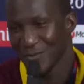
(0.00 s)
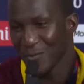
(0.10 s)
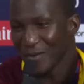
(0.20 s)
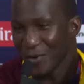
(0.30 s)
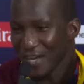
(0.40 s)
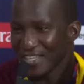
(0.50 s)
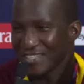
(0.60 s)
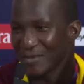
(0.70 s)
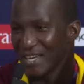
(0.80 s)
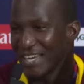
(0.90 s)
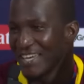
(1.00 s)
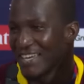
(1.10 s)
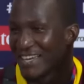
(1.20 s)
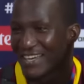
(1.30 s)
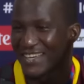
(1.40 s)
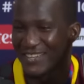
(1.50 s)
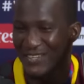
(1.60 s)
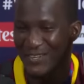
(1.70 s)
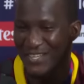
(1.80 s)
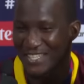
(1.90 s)
One more hit away. You
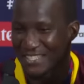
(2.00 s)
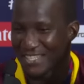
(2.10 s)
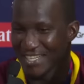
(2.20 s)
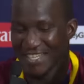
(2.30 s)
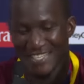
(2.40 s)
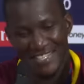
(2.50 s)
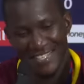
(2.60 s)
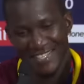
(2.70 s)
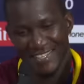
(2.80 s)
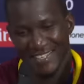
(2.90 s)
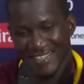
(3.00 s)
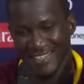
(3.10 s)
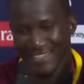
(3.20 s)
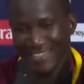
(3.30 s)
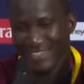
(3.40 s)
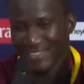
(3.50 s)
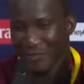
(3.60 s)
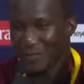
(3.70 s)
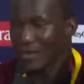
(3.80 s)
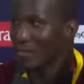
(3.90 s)
know, and
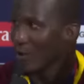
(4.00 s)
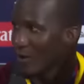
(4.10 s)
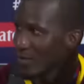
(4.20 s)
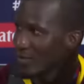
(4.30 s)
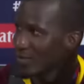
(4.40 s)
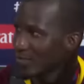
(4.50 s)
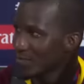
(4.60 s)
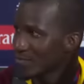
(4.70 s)
the fourth ball,